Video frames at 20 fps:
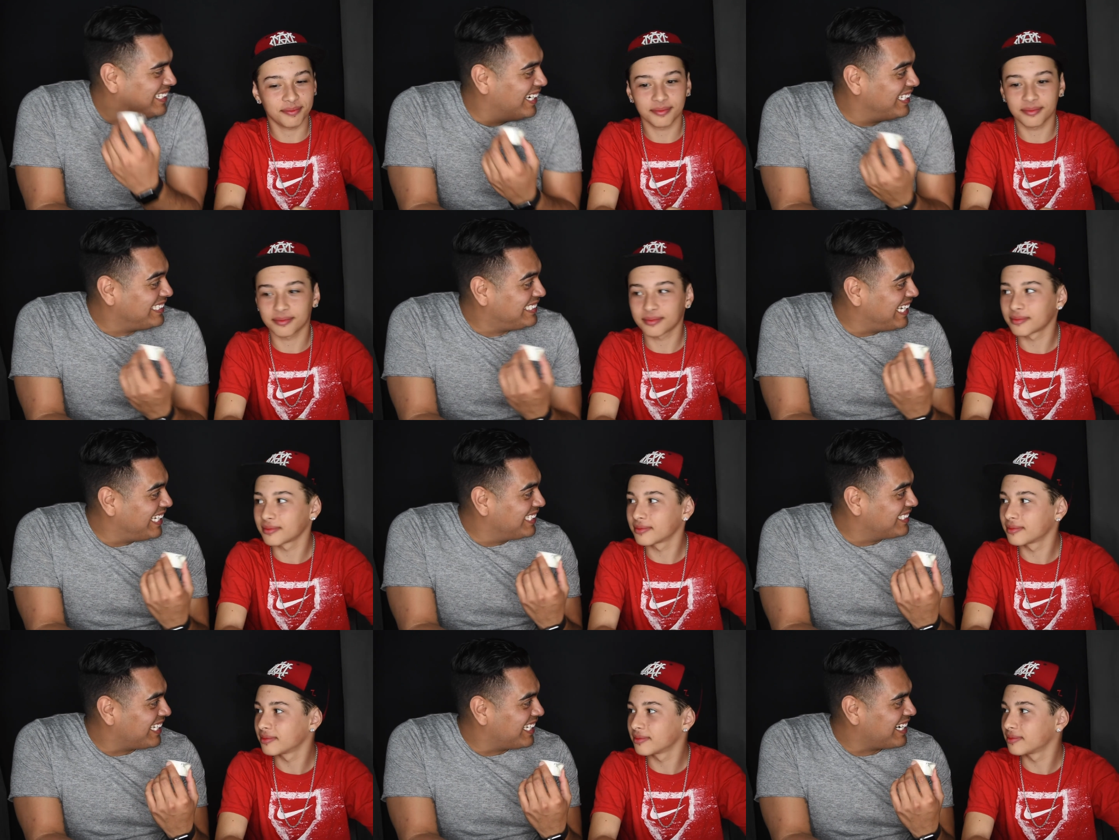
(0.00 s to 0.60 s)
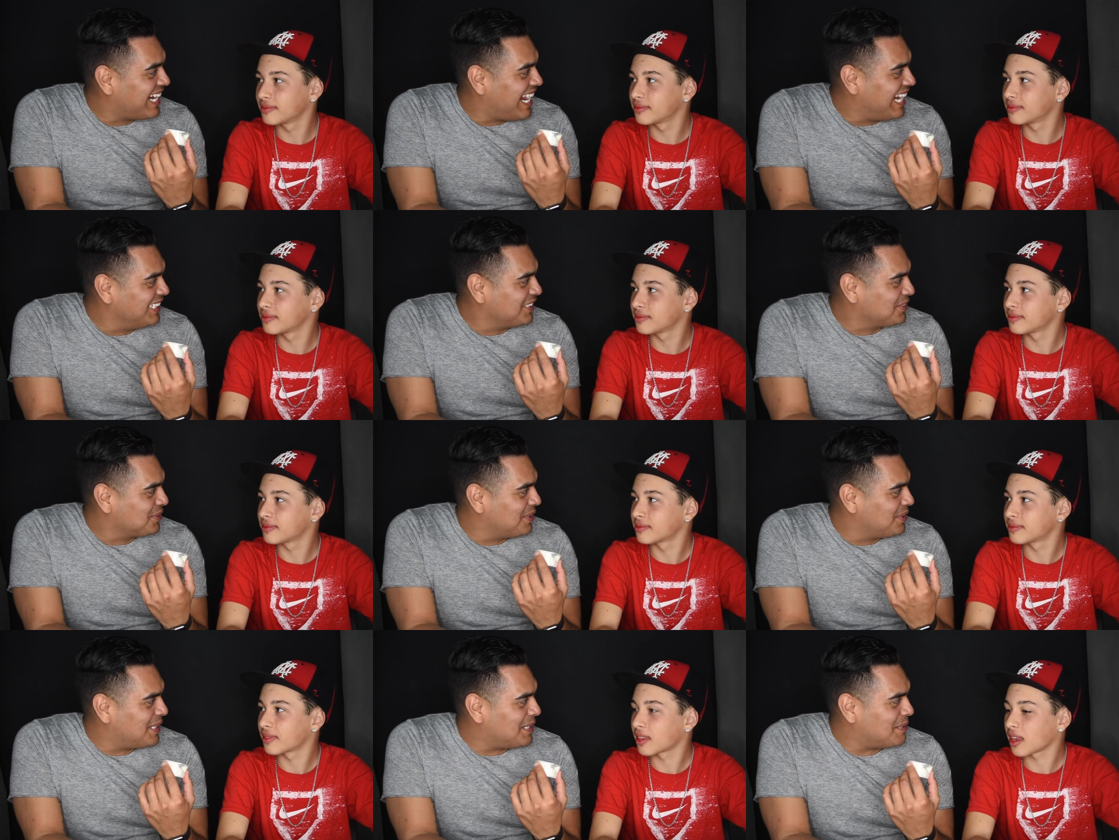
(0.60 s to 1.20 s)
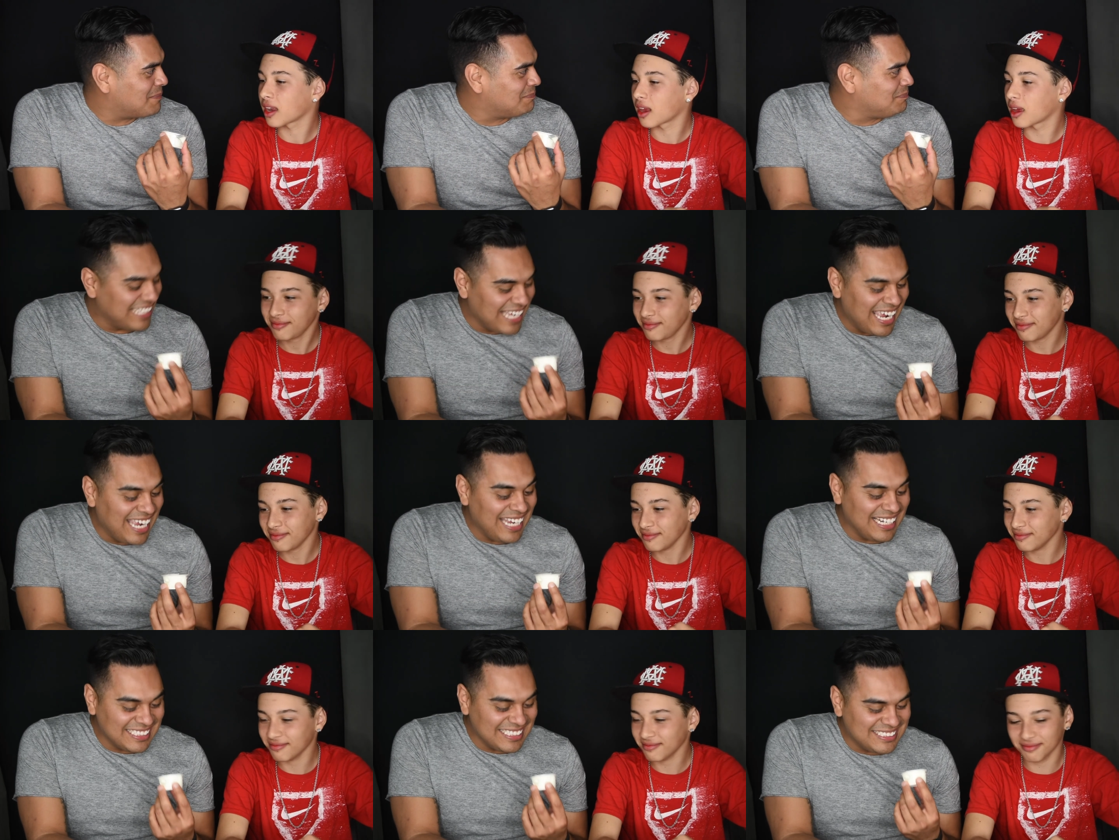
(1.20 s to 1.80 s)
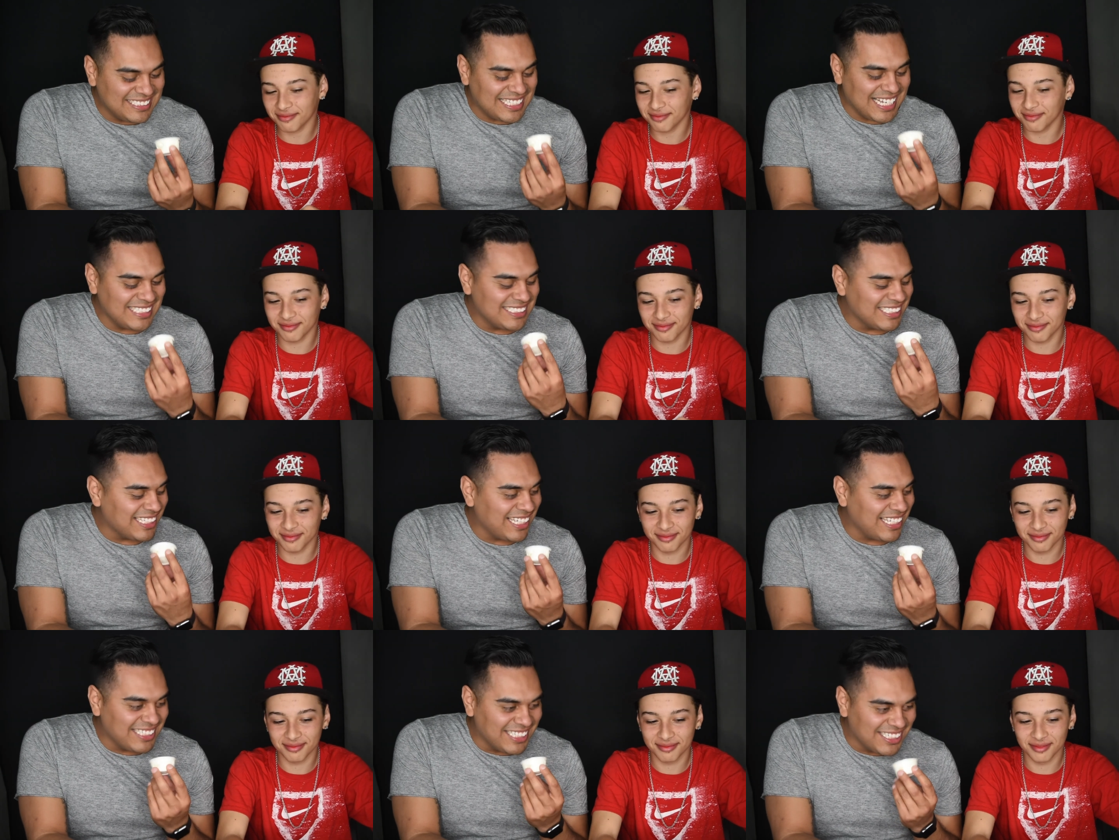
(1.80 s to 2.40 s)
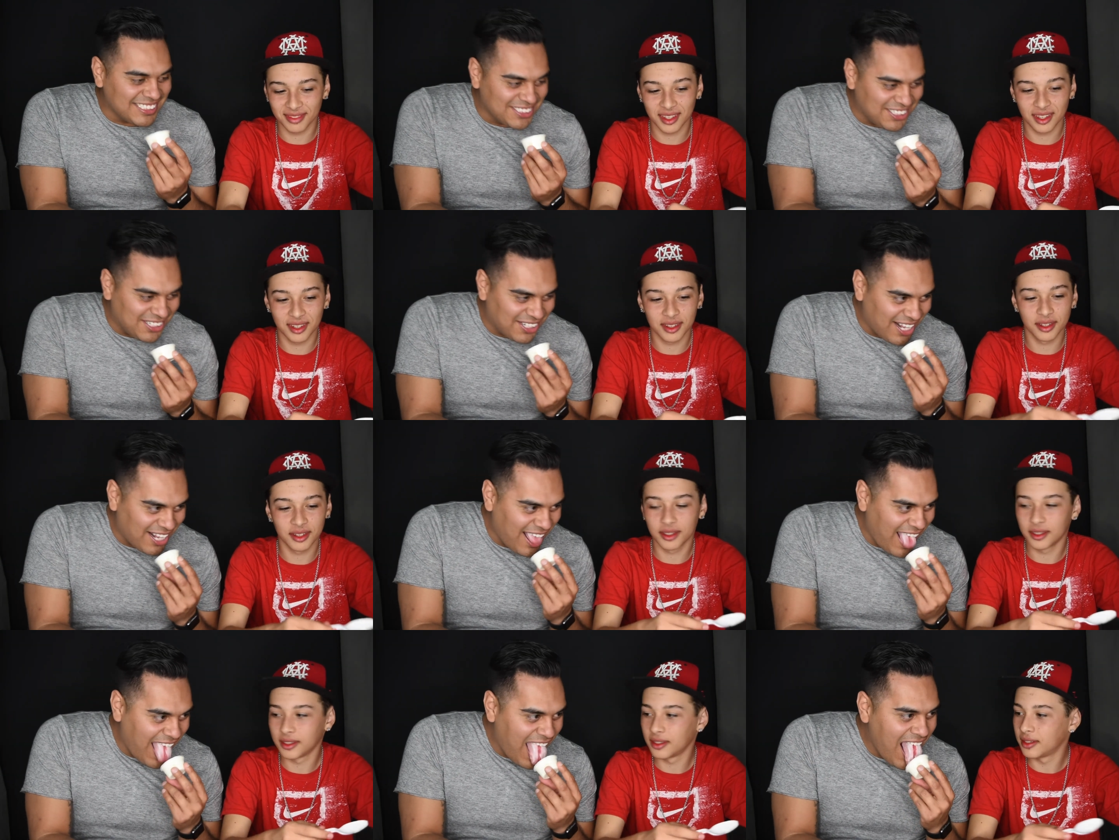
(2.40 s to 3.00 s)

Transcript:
Speaker 1: does taste like ice cream. Yes, taste it like this, look.